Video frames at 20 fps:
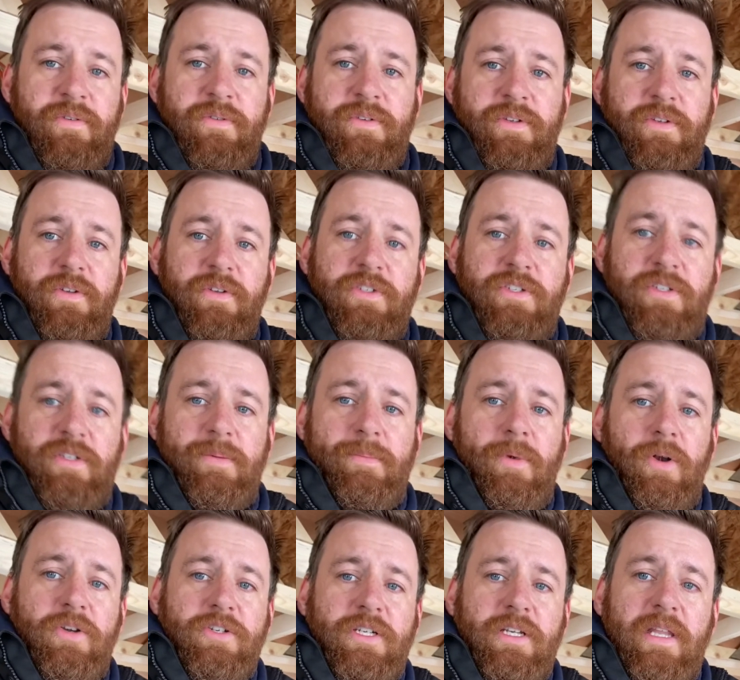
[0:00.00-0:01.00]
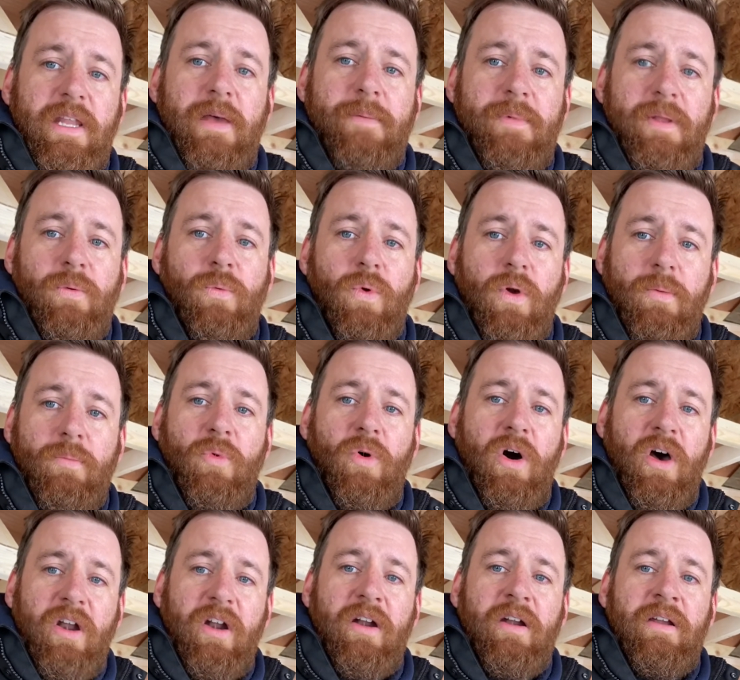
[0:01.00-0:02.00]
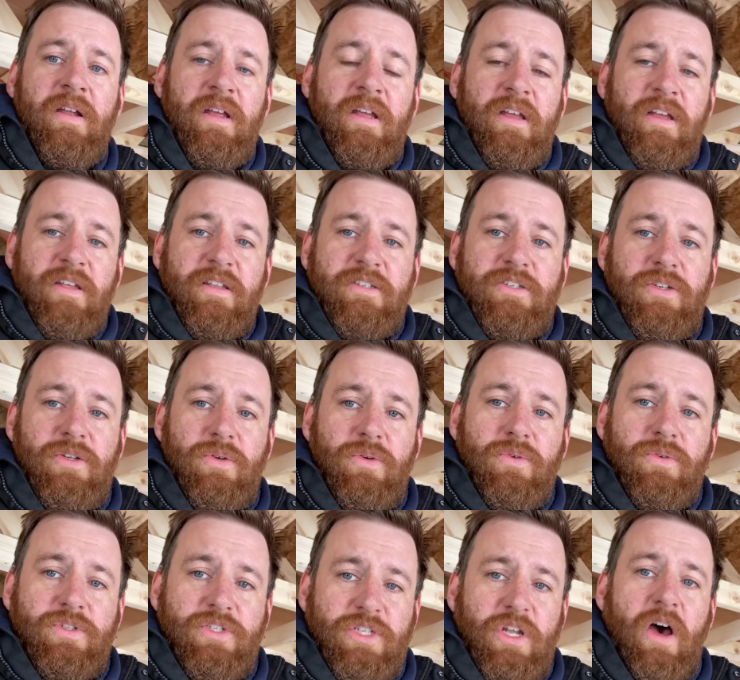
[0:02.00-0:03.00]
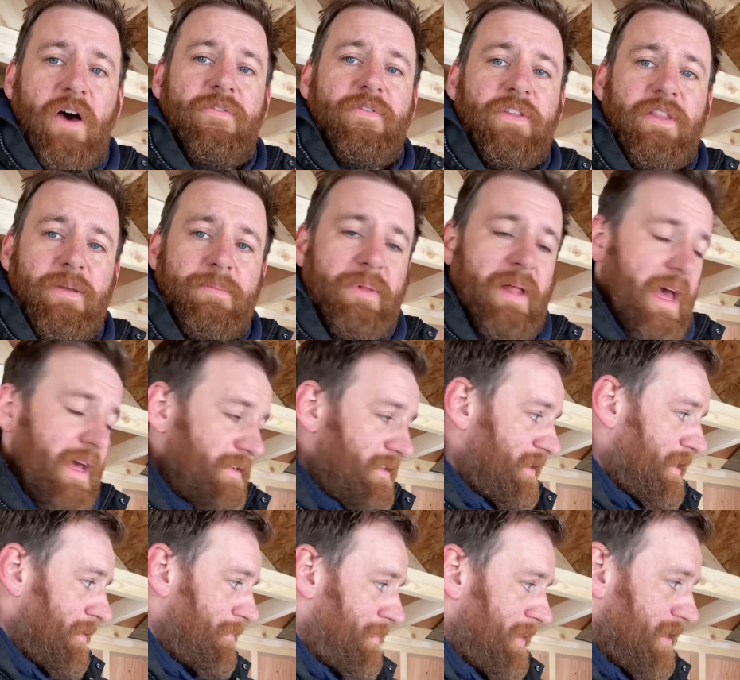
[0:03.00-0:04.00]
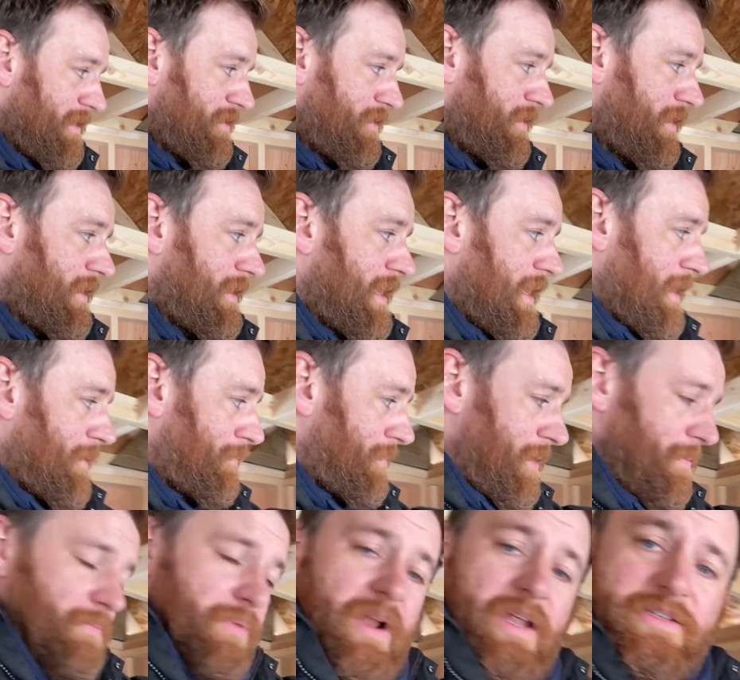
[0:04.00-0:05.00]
submerging them in warm water to soften the plastic a bit so that they can be pressed